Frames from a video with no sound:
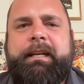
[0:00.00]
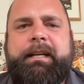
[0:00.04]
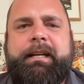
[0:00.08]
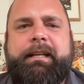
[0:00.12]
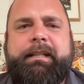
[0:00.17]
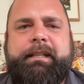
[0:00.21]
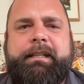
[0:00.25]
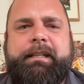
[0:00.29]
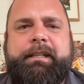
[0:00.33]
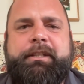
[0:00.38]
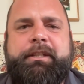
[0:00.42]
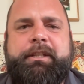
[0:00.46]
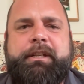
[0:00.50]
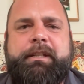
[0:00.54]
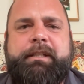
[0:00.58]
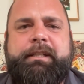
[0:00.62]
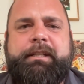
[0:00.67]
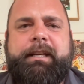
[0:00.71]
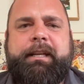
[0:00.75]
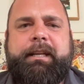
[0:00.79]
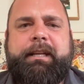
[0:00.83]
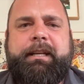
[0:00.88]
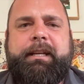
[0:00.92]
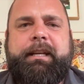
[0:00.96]
because
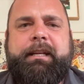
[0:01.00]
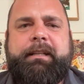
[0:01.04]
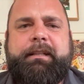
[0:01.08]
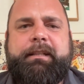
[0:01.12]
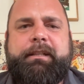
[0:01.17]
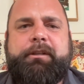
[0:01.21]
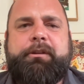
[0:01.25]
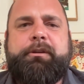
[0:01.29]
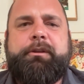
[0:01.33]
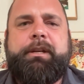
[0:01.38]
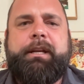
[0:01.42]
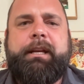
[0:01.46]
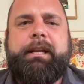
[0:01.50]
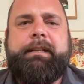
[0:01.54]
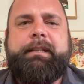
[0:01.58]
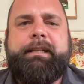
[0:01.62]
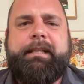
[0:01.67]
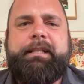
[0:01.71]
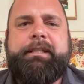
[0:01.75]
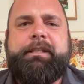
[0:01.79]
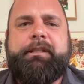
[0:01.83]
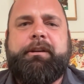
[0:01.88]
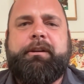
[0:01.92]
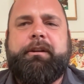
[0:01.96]
it's
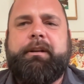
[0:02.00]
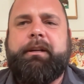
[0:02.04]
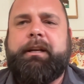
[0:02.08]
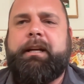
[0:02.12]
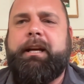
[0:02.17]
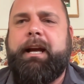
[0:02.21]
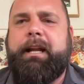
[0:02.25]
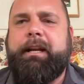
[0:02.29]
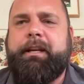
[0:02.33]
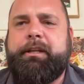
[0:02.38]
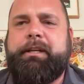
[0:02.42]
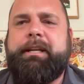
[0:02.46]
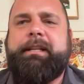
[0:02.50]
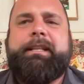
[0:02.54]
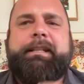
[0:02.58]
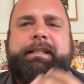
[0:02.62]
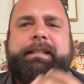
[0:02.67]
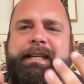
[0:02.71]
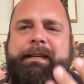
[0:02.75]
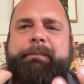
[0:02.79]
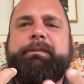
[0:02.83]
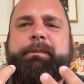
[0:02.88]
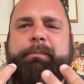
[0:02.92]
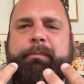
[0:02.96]
easier to kind of get the
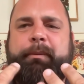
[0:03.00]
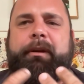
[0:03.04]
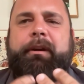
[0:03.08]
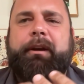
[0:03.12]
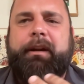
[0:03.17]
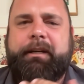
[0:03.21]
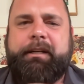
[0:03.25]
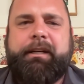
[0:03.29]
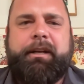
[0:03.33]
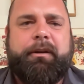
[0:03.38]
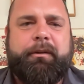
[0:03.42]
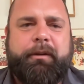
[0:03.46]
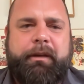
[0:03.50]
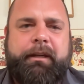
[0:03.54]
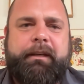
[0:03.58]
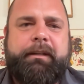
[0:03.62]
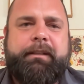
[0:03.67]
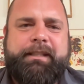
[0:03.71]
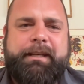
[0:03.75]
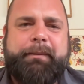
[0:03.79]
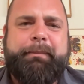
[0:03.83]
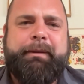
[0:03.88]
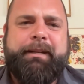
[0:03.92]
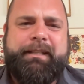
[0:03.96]
team spirit going.
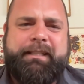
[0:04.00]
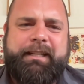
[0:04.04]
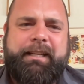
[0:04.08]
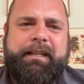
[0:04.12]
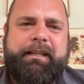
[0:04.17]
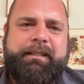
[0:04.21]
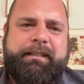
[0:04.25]
Does that make sense?